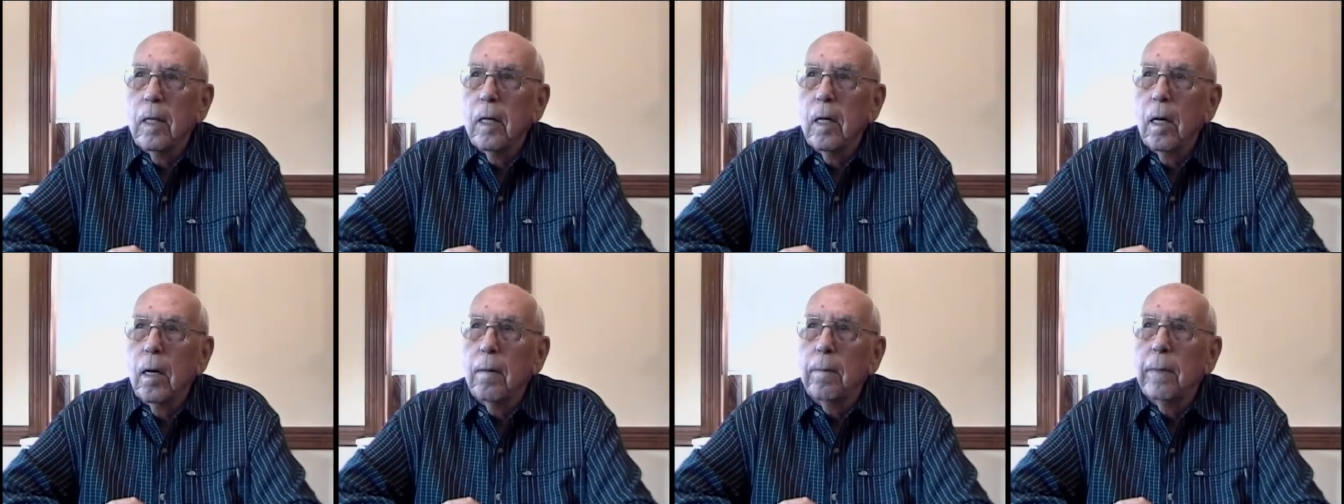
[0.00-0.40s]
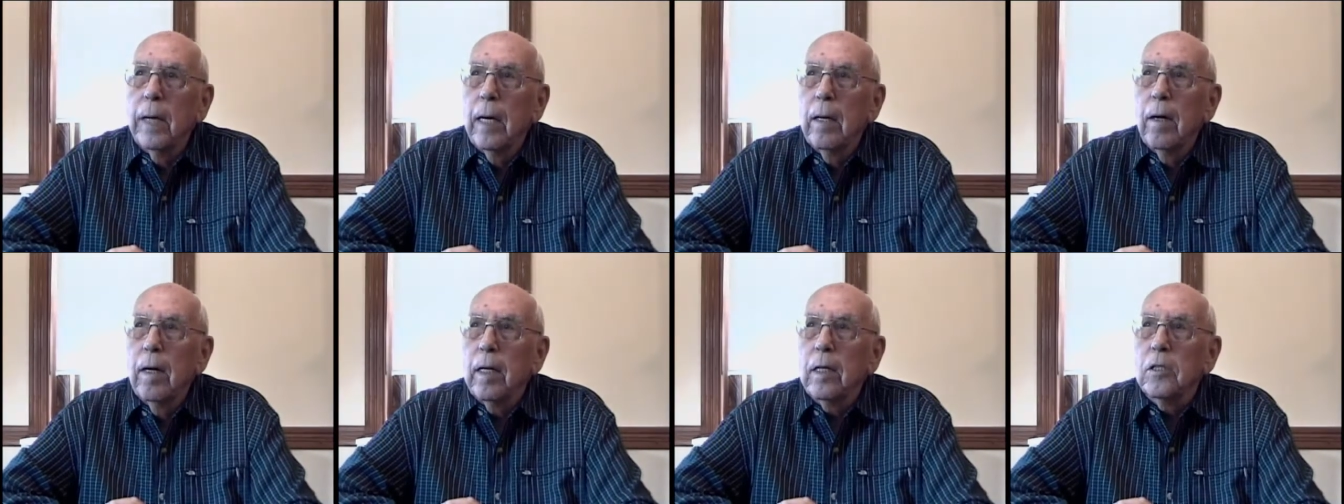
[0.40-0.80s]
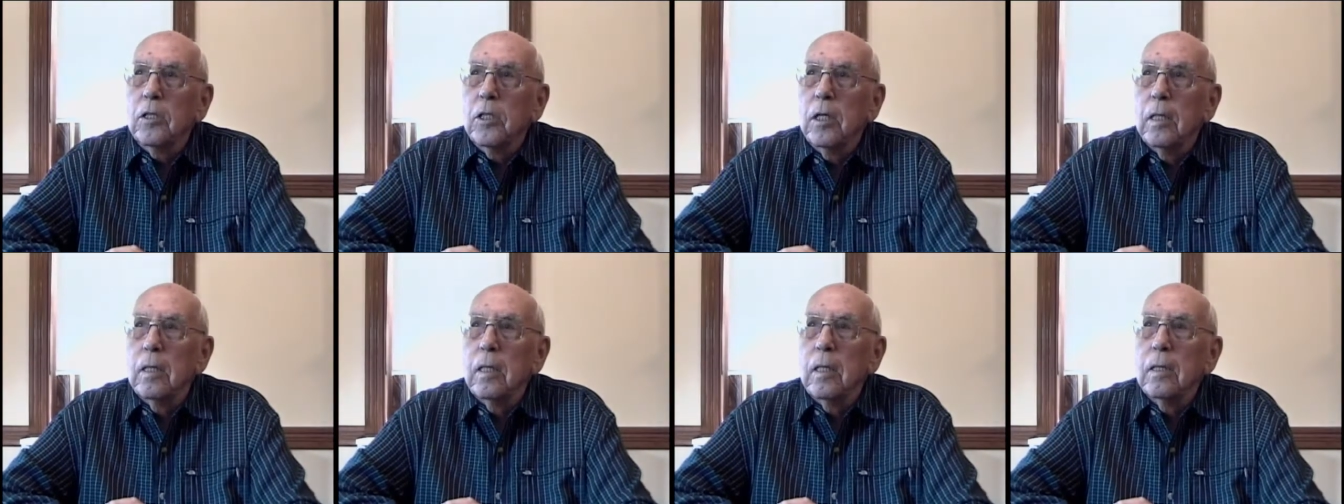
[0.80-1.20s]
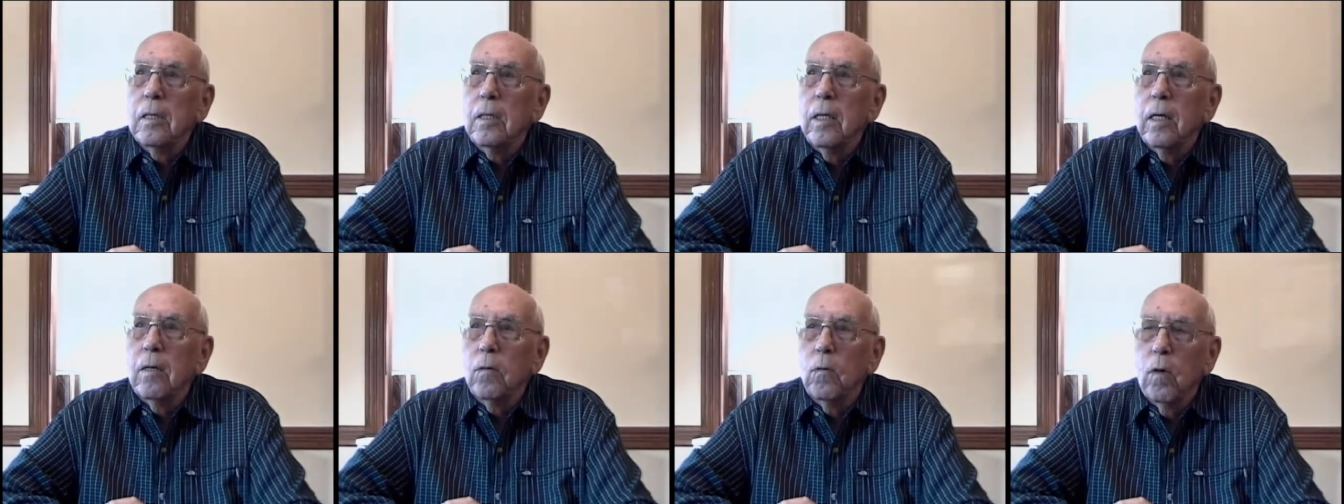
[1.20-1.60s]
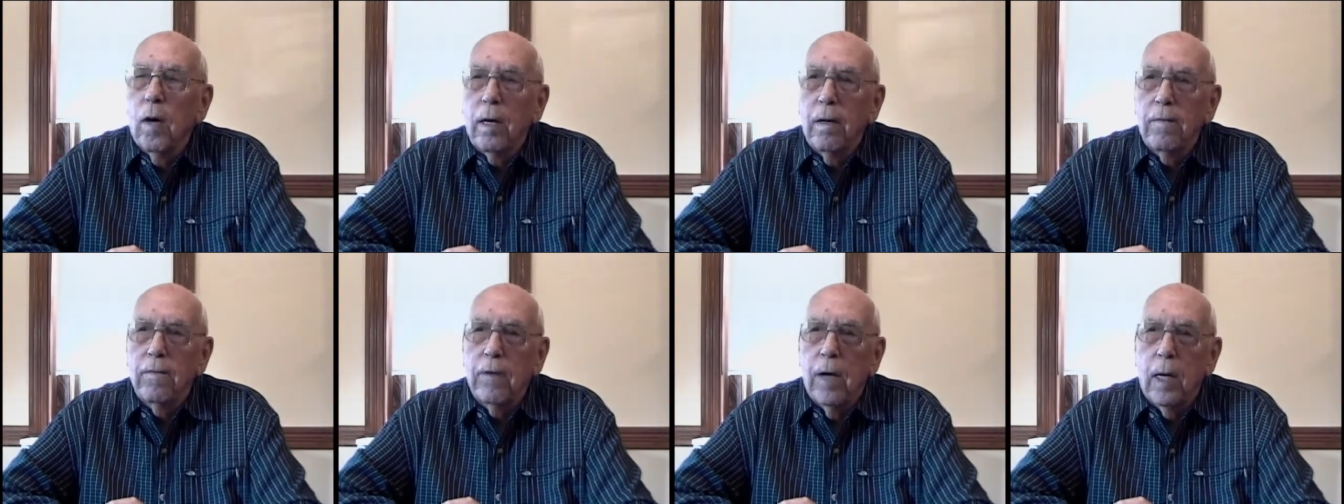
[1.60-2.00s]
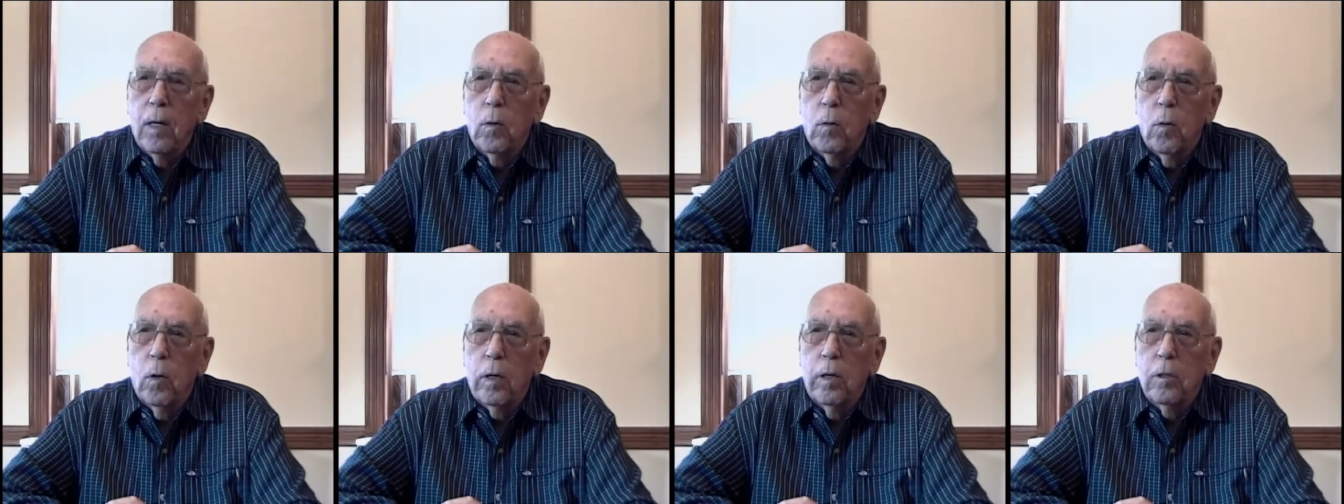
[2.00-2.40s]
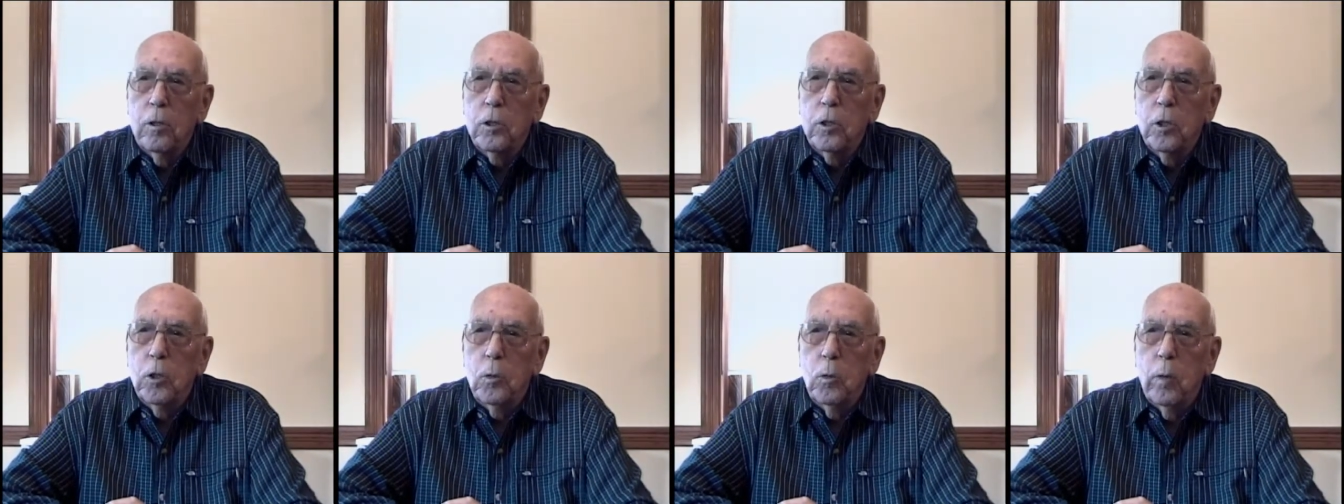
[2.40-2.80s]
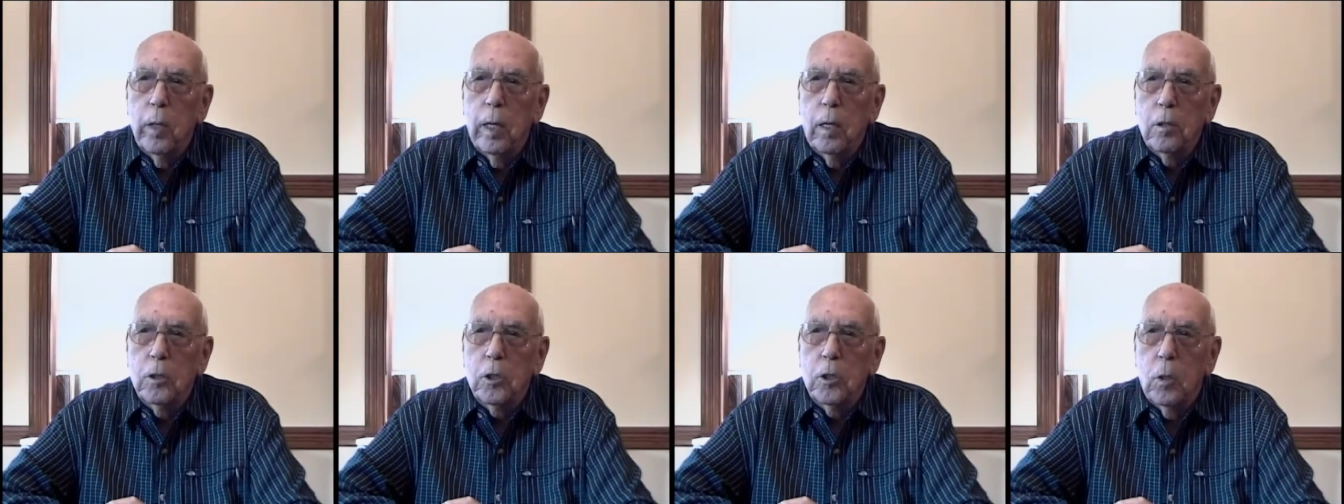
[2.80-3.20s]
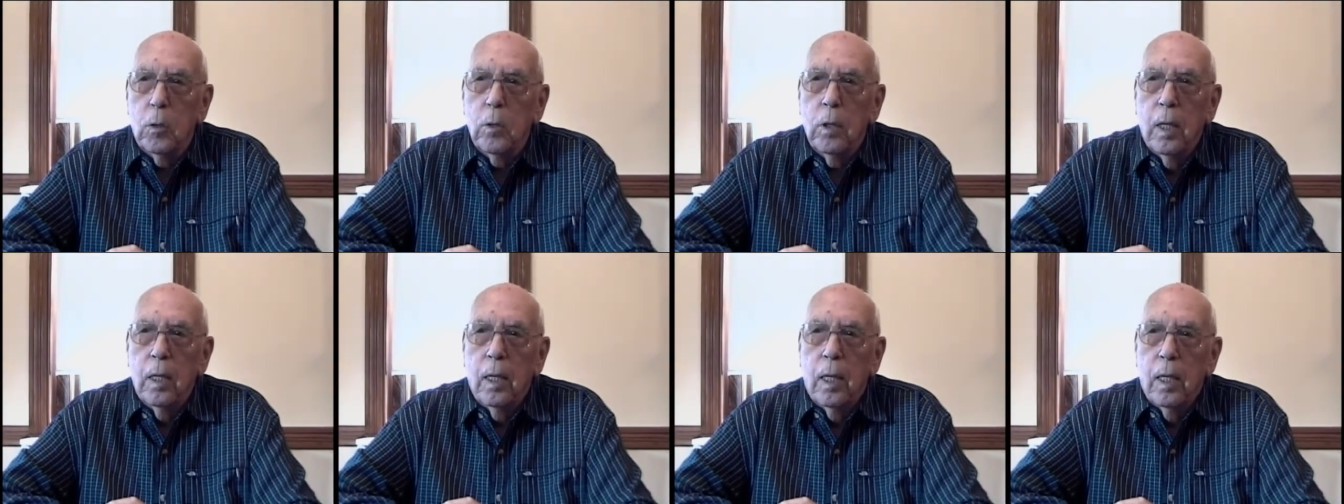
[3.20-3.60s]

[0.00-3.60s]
our barracks and didn't want to follow orders too well, so